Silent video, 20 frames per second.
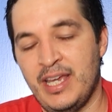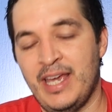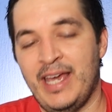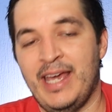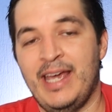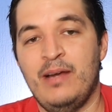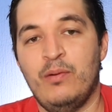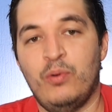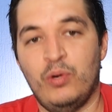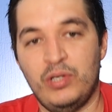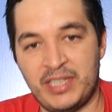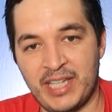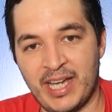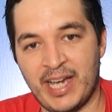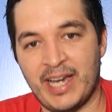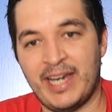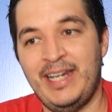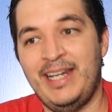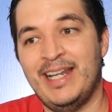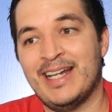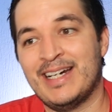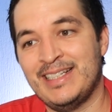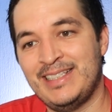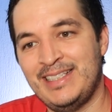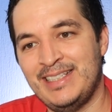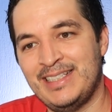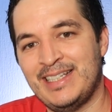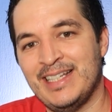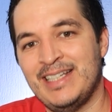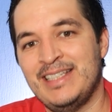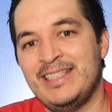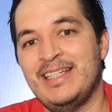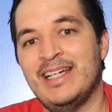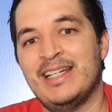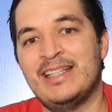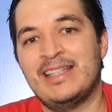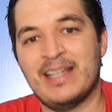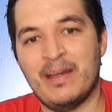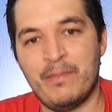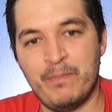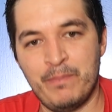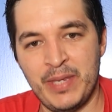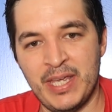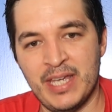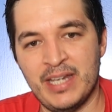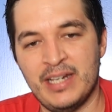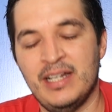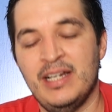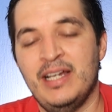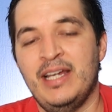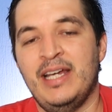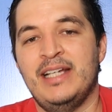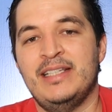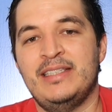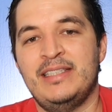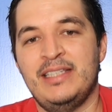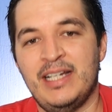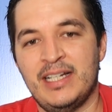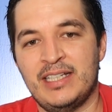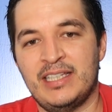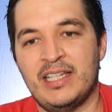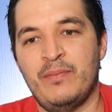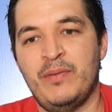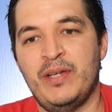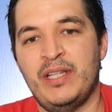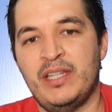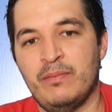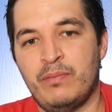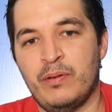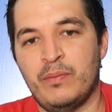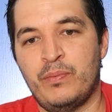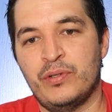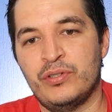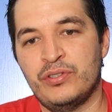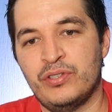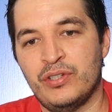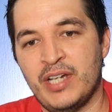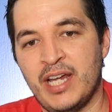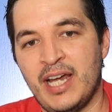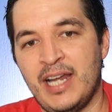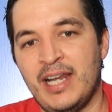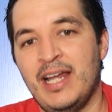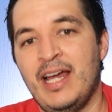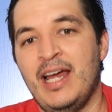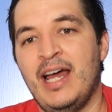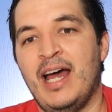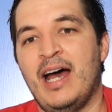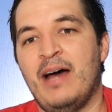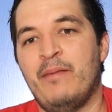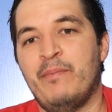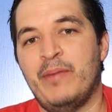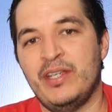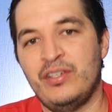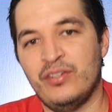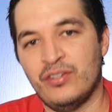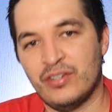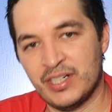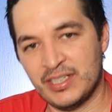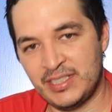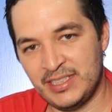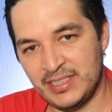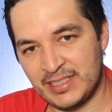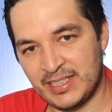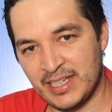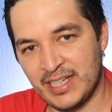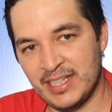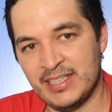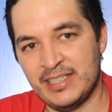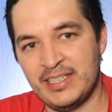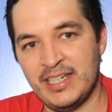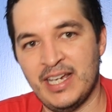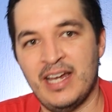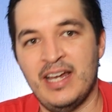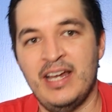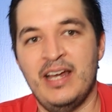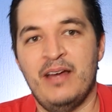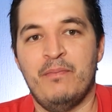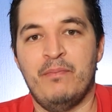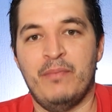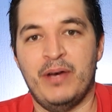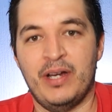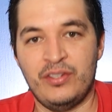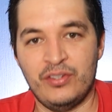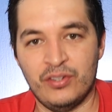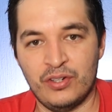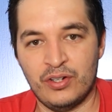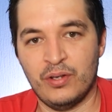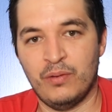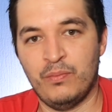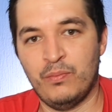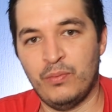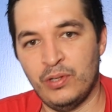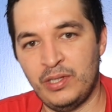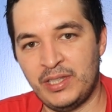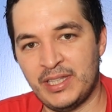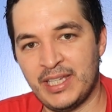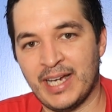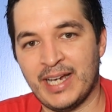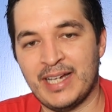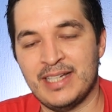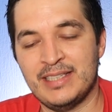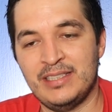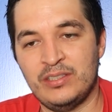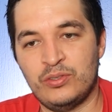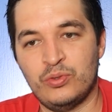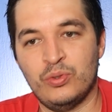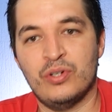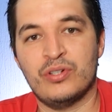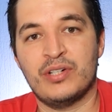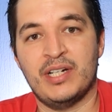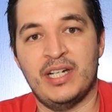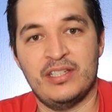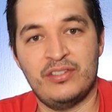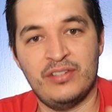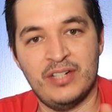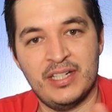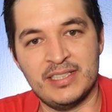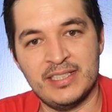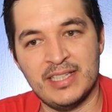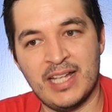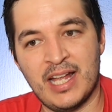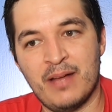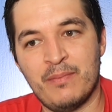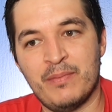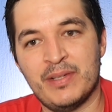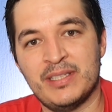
Voltage and resistance are also directly proportional. The higher the resistance, the higher the voltage. If you only relate these without changing the third one, right?